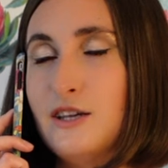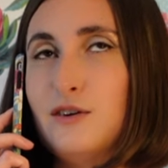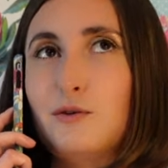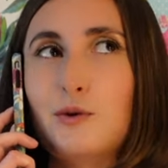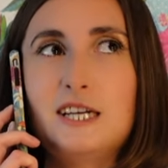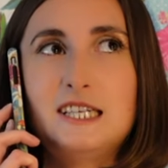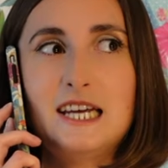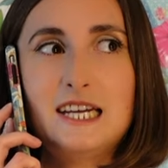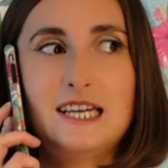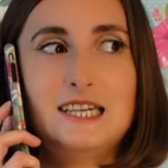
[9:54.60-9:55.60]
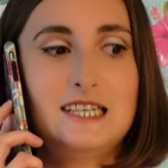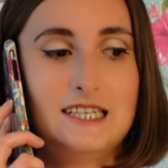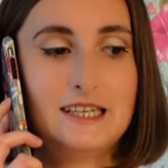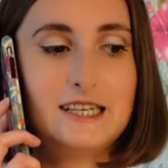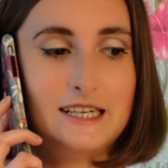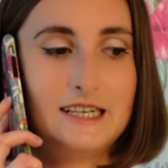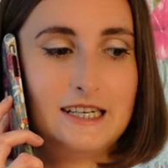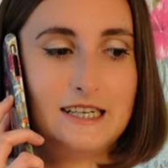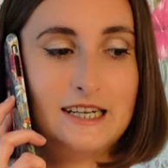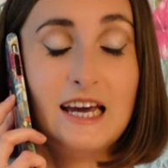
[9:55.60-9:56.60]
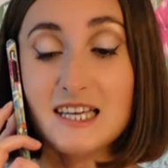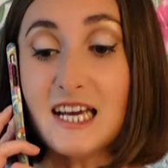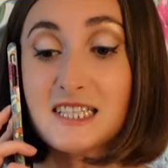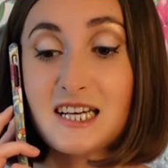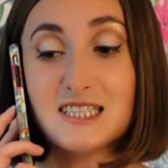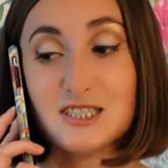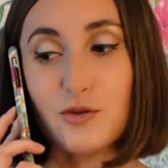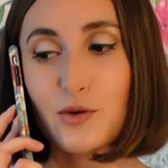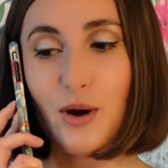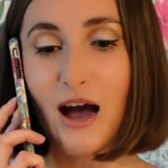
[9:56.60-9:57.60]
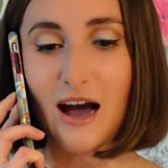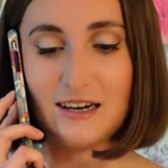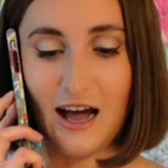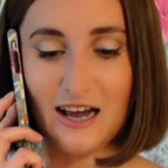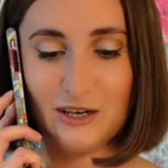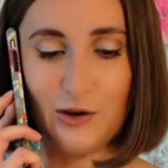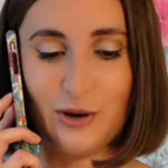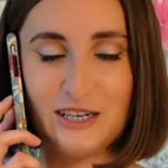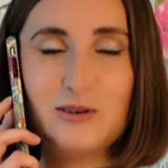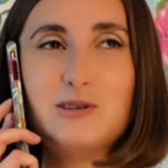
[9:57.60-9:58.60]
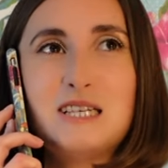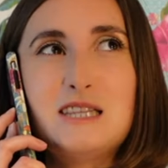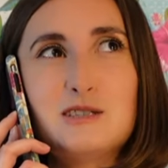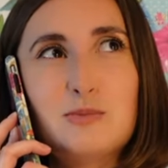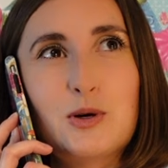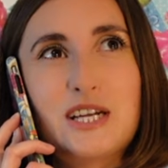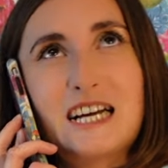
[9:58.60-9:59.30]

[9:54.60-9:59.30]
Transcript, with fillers: You've already done it. Yes, yes, no, no, I know, I know you said this morning.